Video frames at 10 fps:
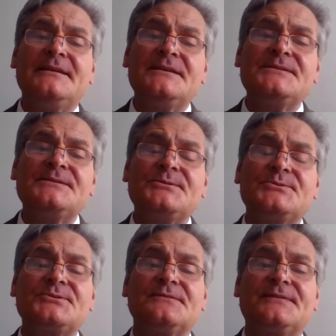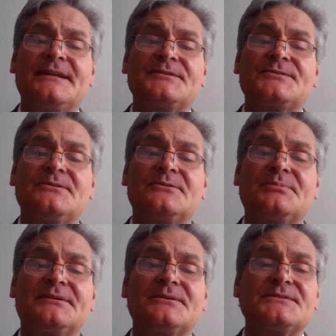and institutional, financial, or
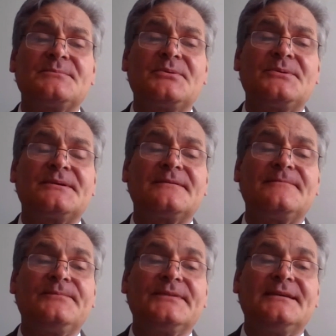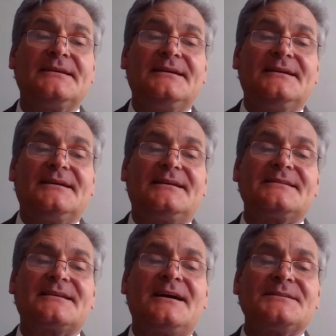political support. And
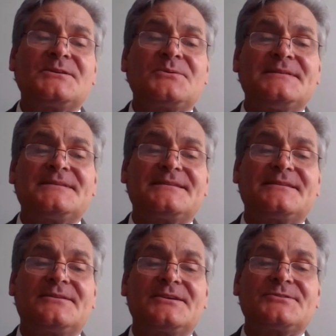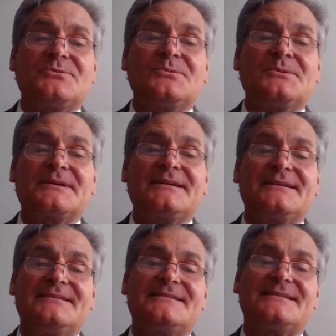as a consequence, international work
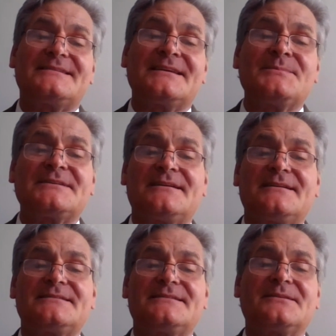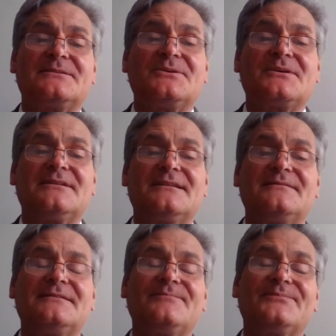is stigmatized at the local
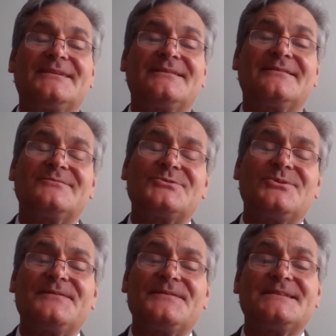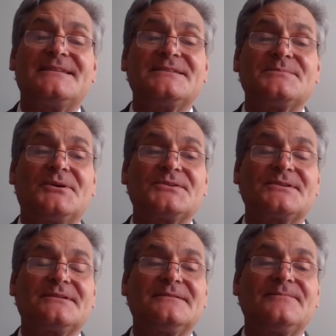level, and too often seen as
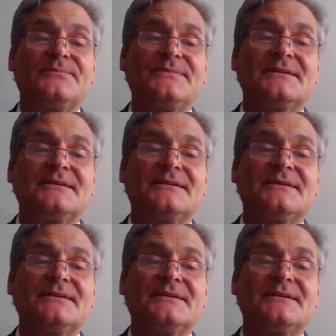marginal.